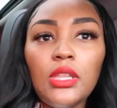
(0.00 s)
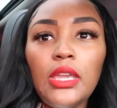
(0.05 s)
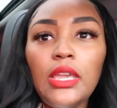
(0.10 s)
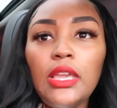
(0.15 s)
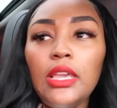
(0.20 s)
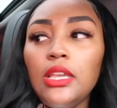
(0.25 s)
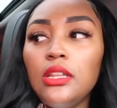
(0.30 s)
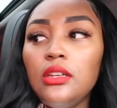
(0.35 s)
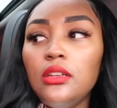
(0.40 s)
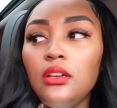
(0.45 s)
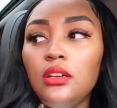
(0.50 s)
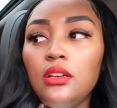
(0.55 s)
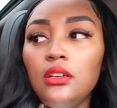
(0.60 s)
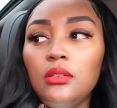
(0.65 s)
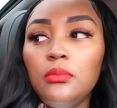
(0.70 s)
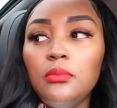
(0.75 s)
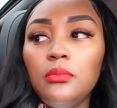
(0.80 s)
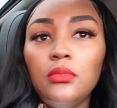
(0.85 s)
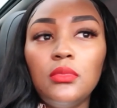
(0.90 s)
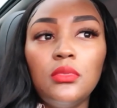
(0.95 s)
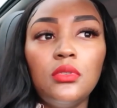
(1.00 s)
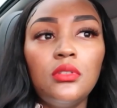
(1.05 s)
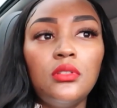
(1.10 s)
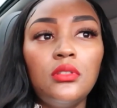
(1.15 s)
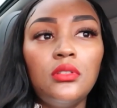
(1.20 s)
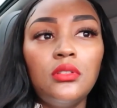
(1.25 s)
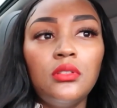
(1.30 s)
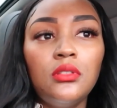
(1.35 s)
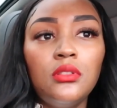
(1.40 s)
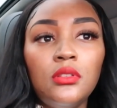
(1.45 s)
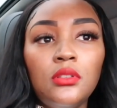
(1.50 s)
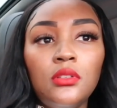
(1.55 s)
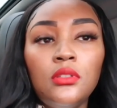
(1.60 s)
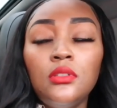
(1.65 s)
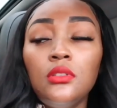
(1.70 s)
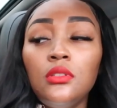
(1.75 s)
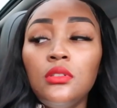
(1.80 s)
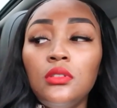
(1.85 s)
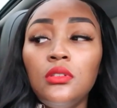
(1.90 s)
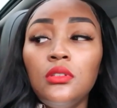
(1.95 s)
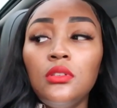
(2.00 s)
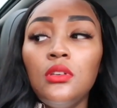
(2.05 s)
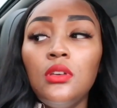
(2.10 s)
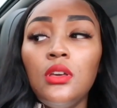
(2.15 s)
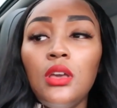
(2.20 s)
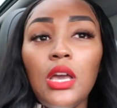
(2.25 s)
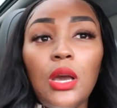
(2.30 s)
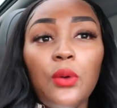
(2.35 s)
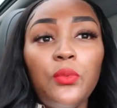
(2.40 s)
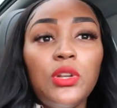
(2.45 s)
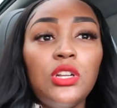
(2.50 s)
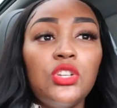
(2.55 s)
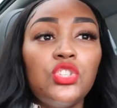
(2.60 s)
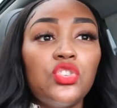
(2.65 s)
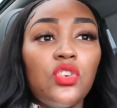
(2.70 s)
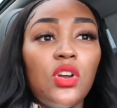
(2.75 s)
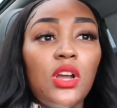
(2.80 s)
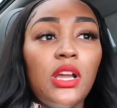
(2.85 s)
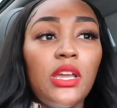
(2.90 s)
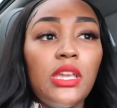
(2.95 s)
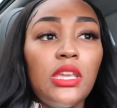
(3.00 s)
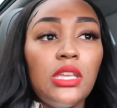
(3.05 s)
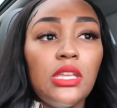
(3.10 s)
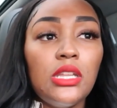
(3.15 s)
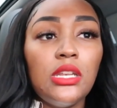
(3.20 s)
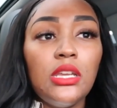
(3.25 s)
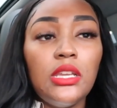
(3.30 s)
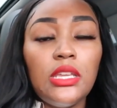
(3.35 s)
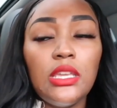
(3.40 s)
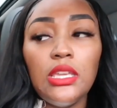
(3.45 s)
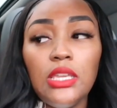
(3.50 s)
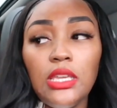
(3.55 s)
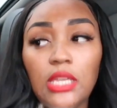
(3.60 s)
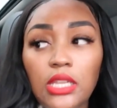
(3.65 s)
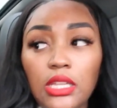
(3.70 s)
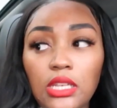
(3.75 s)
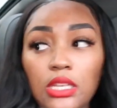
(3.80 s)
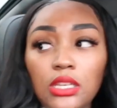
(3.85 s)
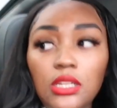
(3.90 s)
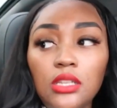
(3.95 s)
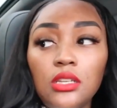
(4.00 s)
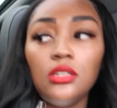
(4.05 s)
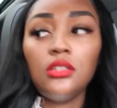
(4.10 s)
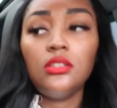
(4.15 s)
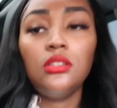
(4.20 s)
And, I want to try it again.